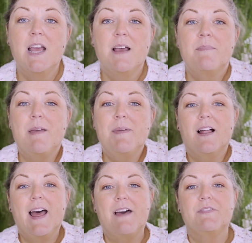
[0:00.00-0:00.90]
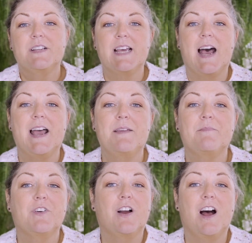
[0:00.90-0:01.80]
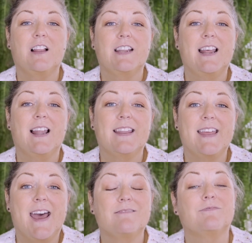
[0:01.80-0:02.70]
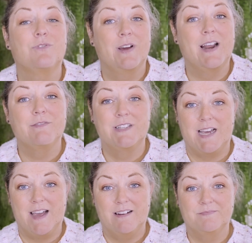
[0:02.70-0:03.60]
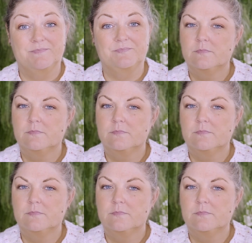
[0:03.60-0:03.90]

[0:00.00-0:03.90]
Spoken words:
Maybe I'll have the time for a holiday like that when I retire.